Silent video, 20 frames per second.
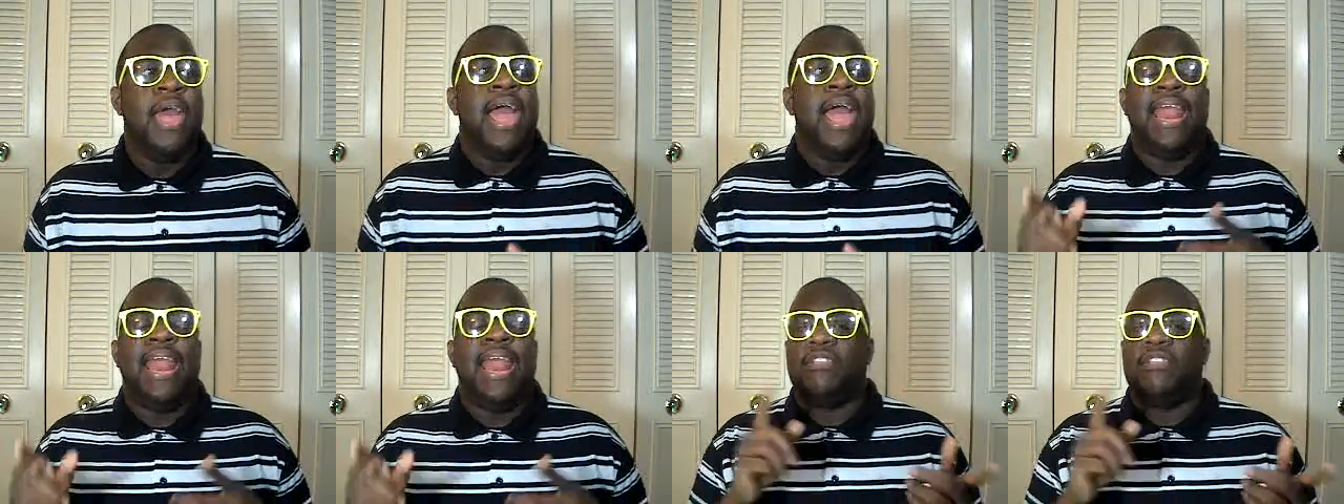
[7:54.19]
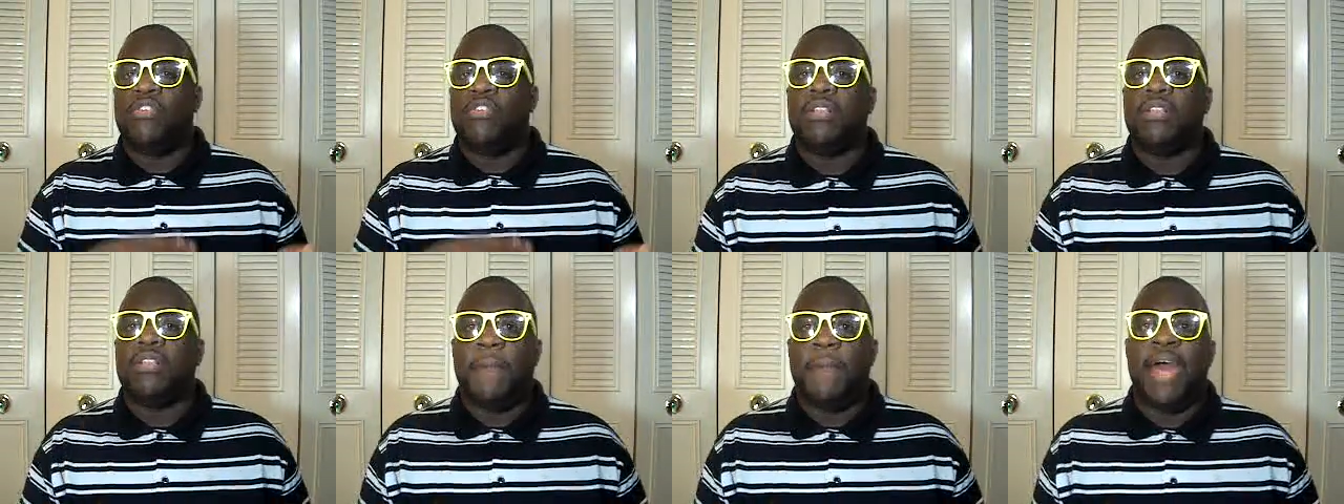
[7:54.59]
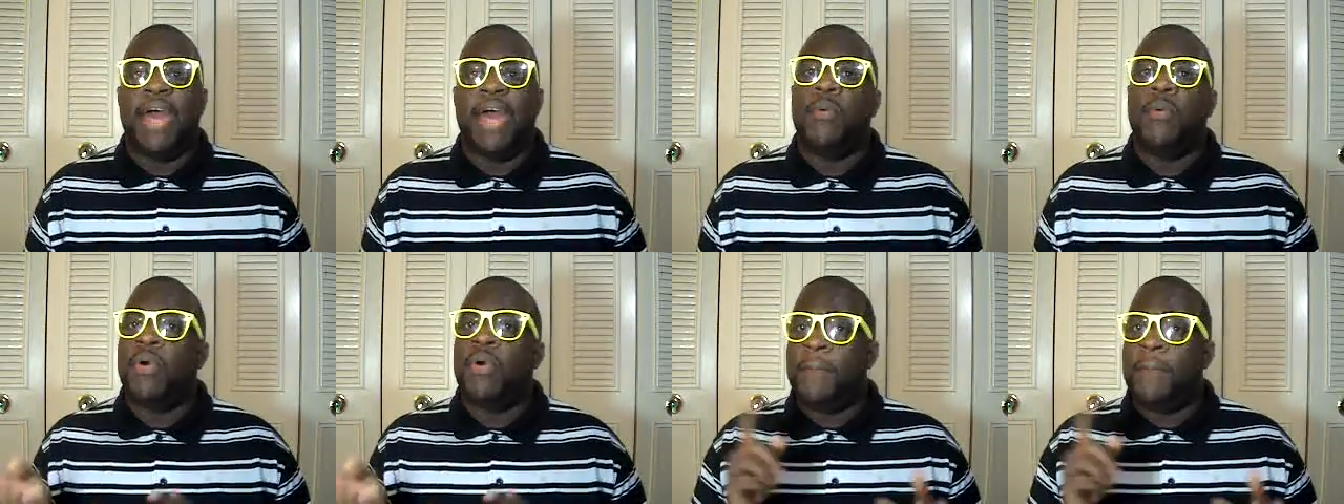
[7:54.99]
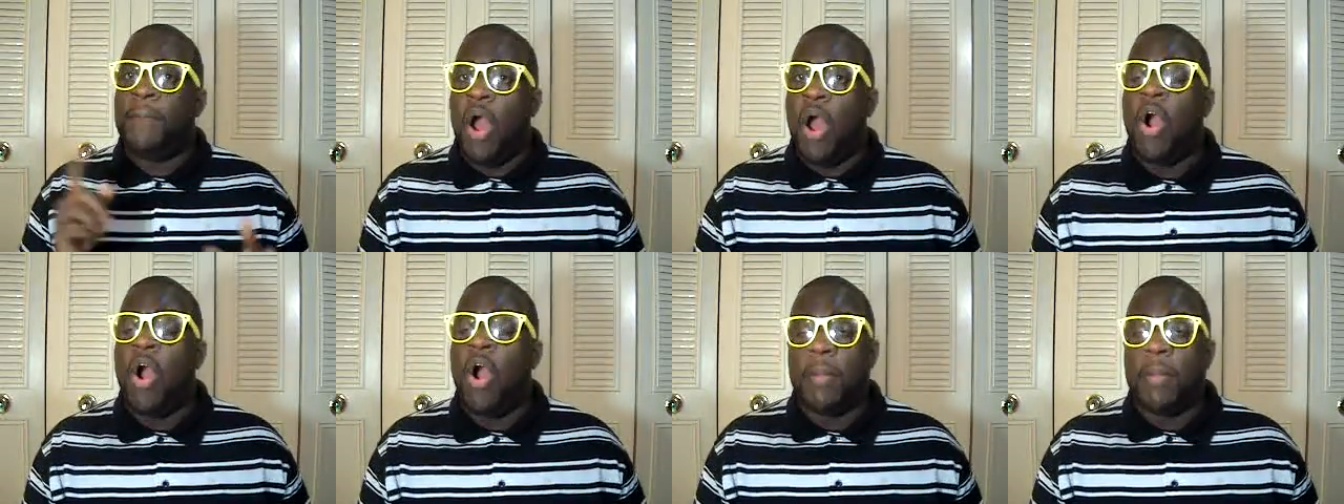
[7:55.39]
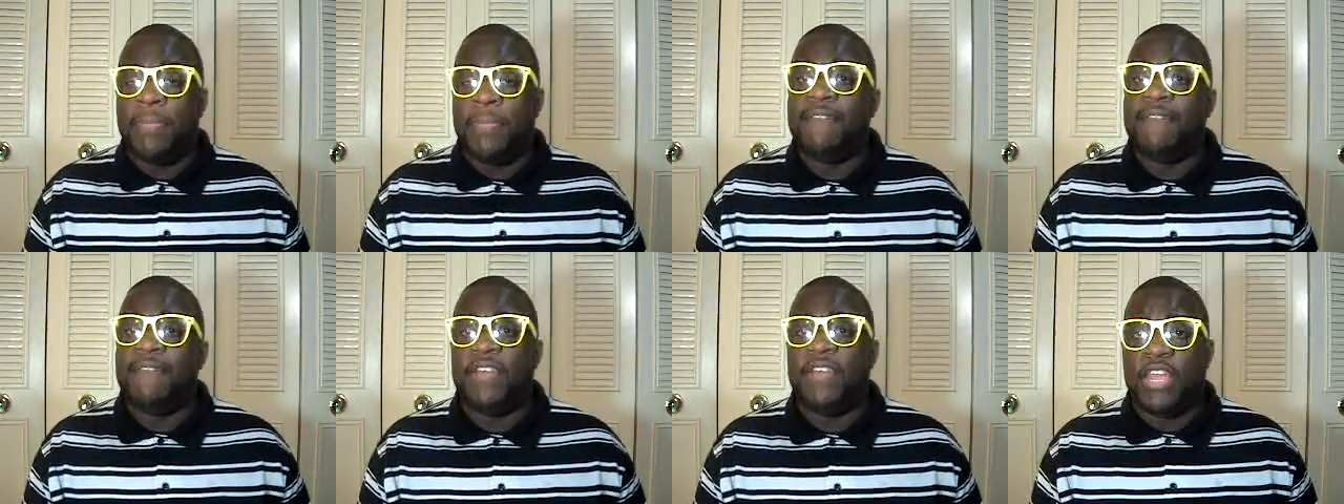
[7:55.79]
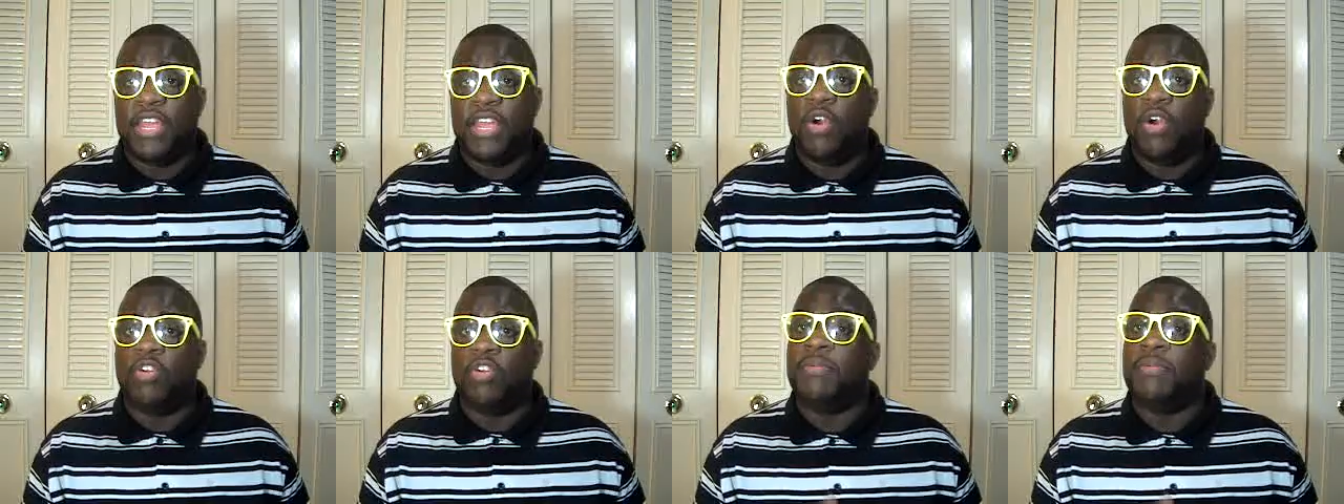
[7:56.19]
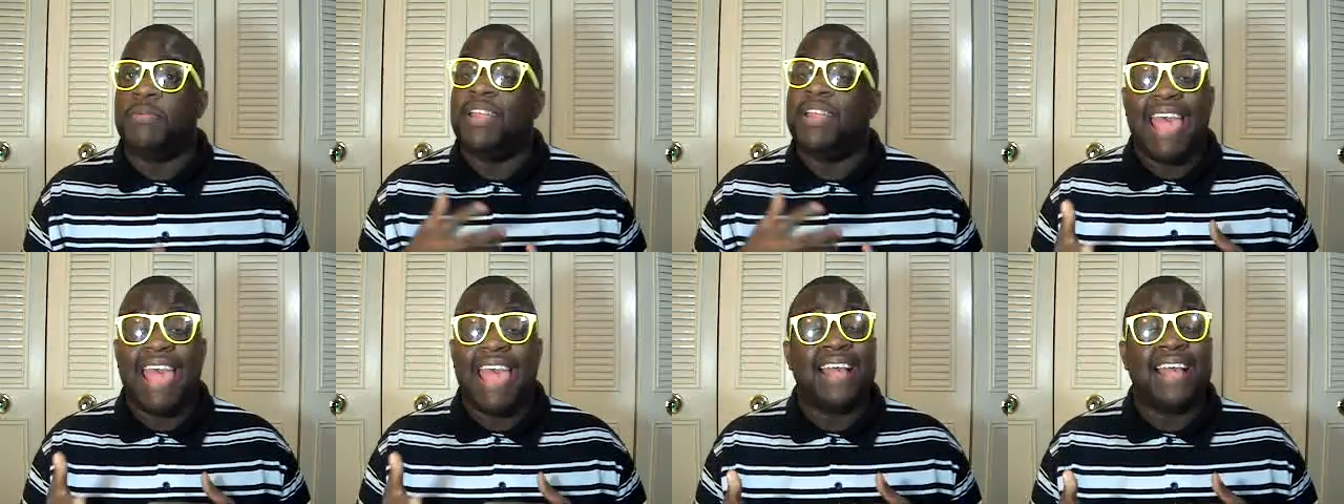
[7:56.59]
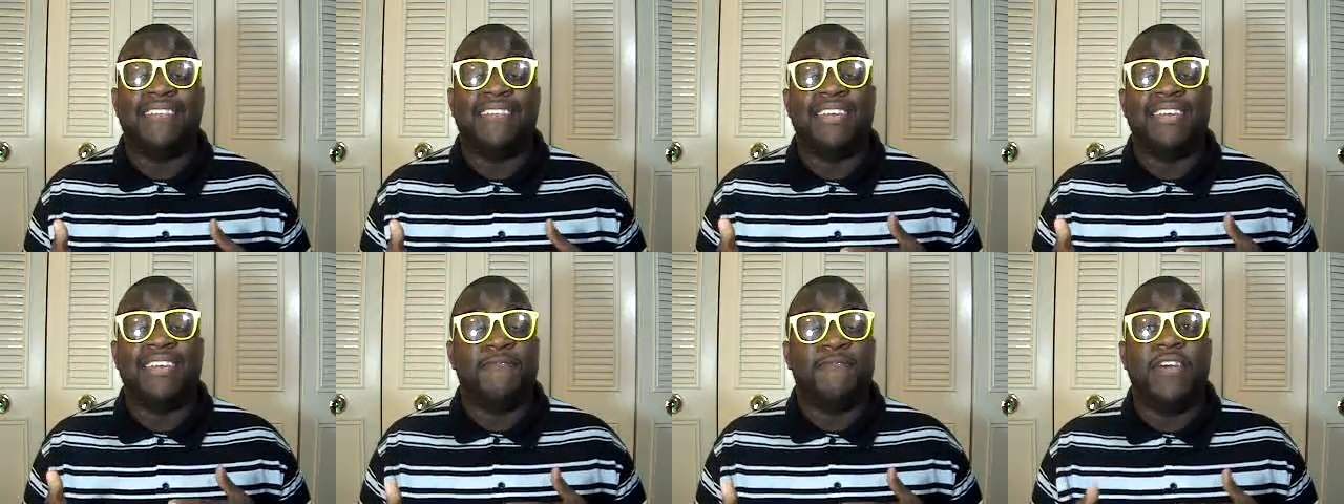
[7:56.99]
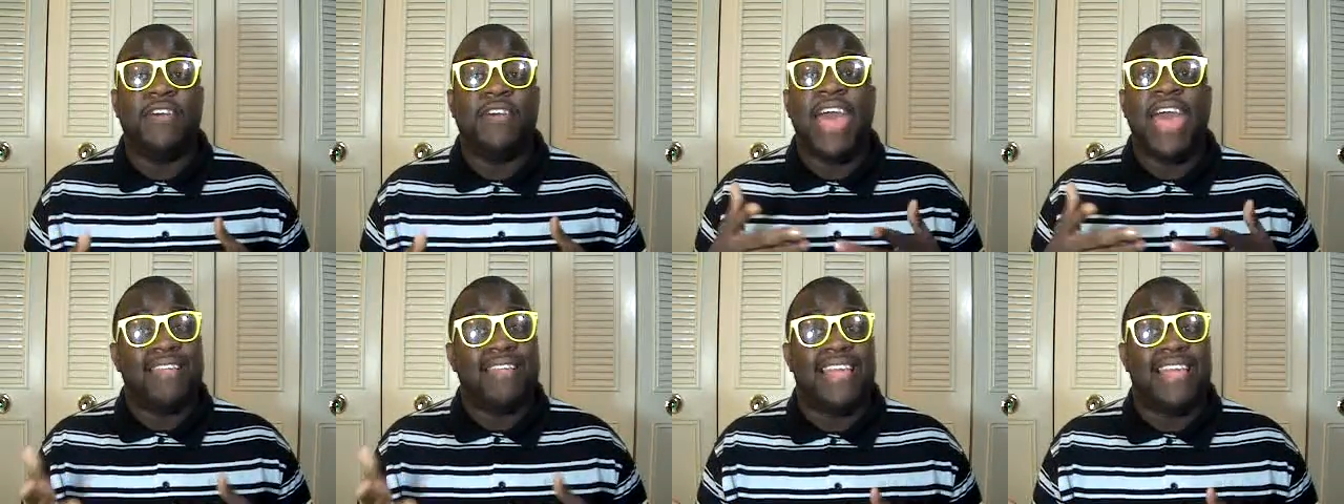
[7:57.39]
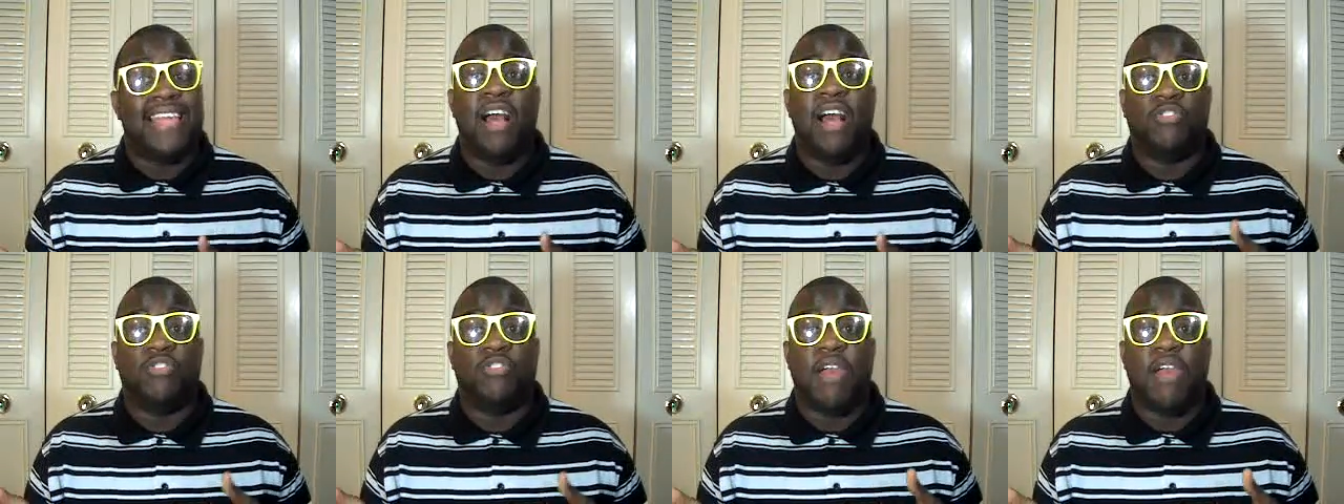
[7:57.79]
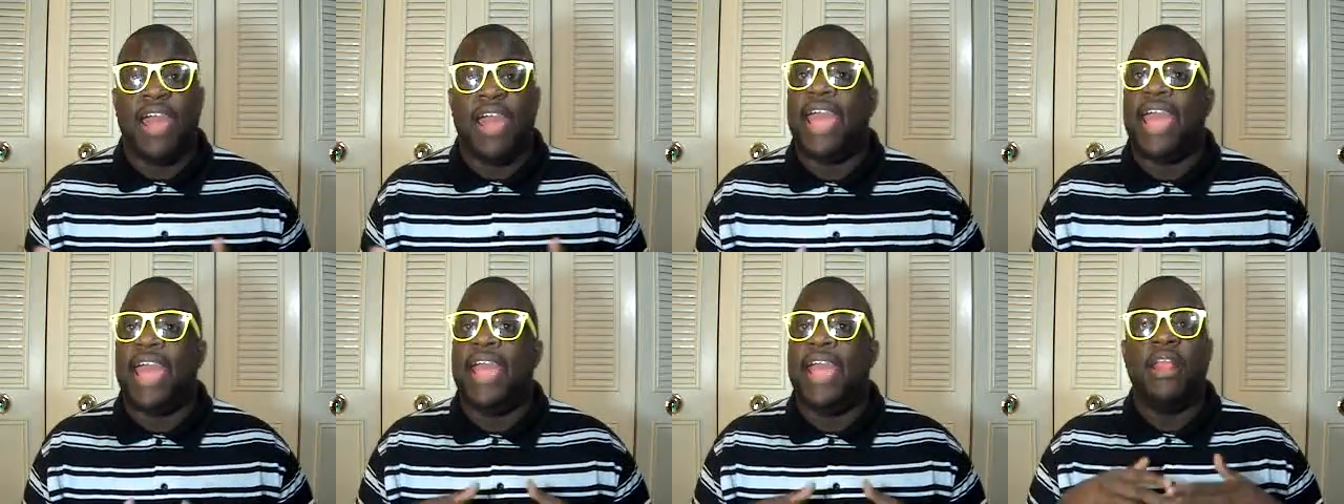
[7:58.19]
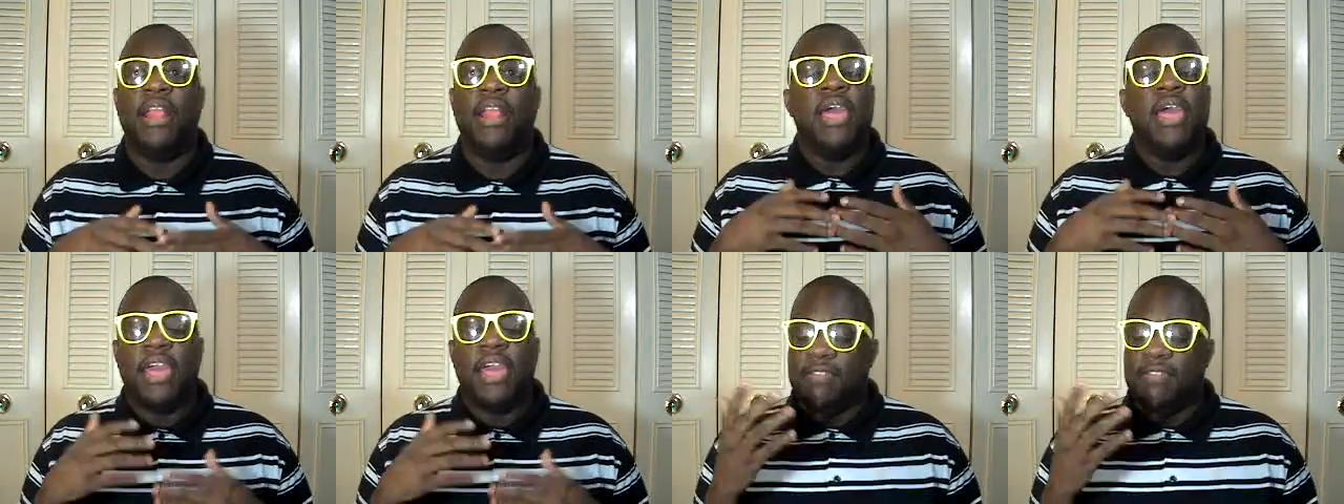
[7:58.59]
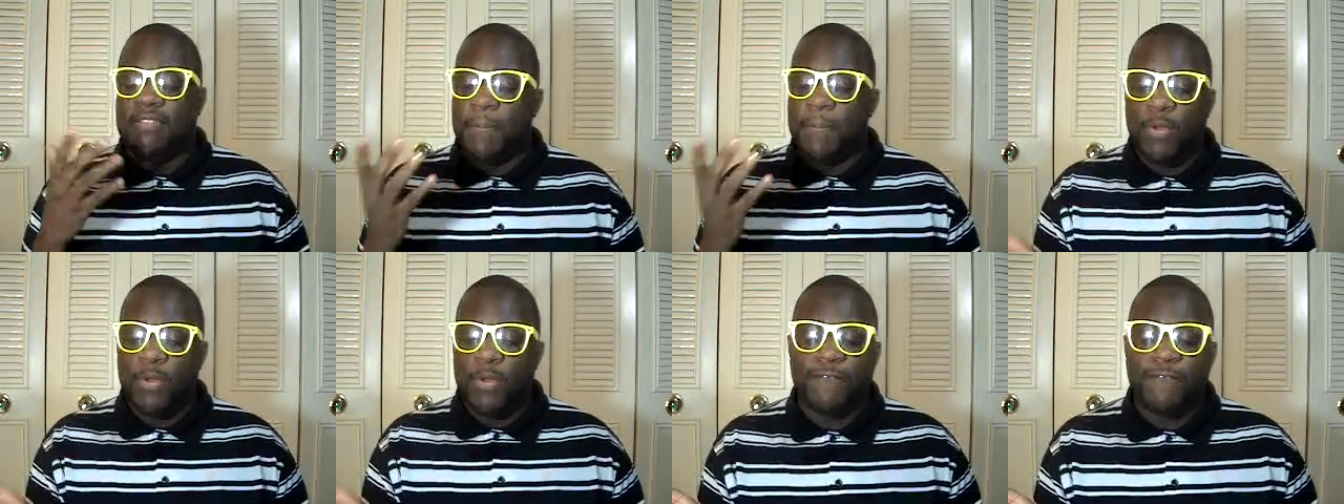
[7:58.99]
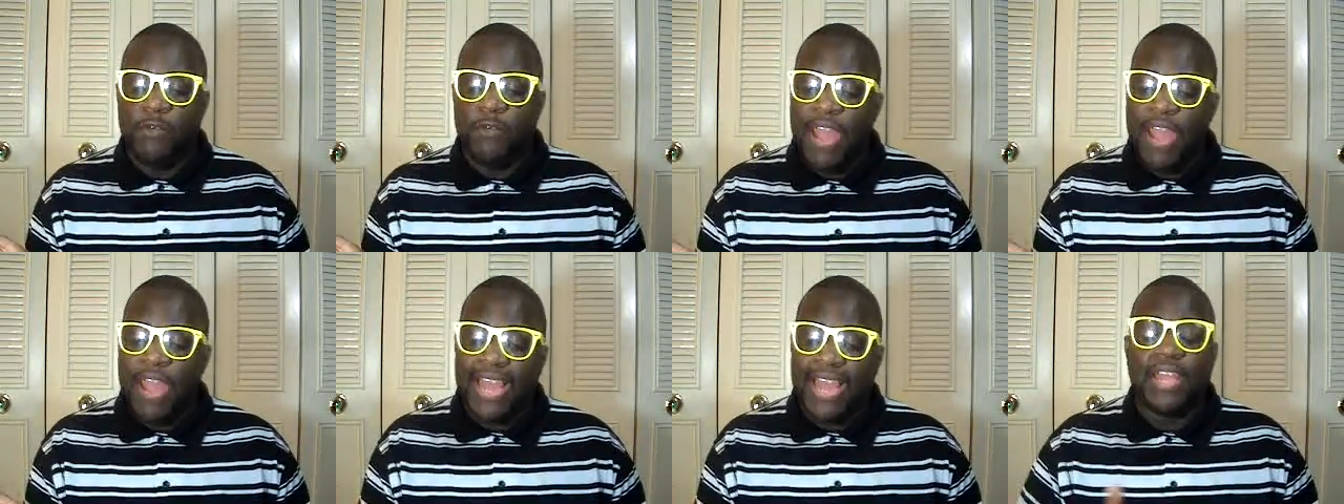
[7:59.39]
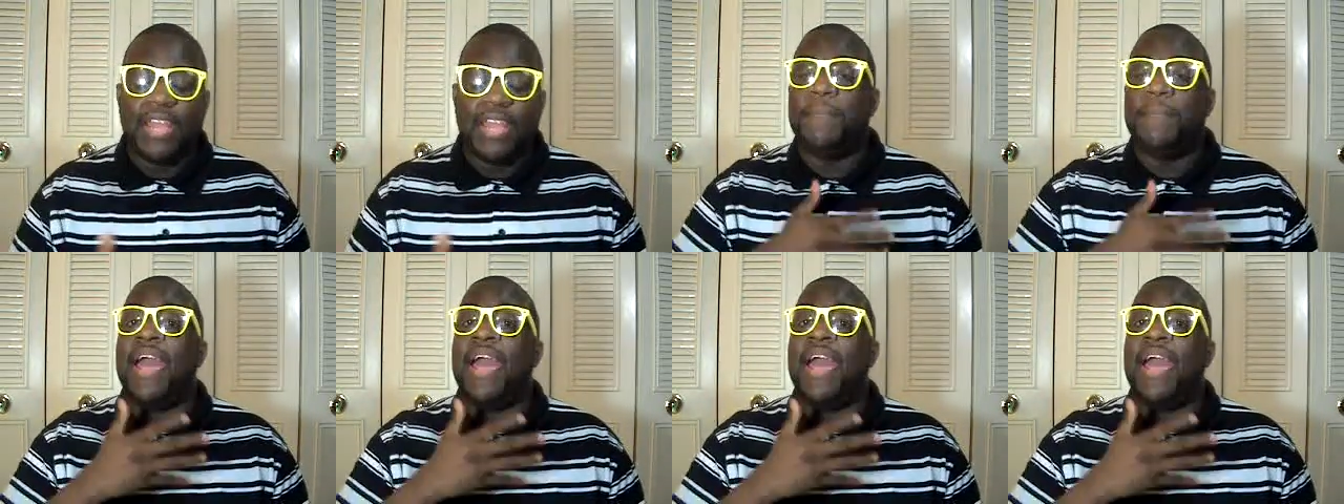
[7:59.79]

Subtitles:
and I talked about it in one of my R&B videos, but it's actually for that soundtrack, and it's a beautiful record.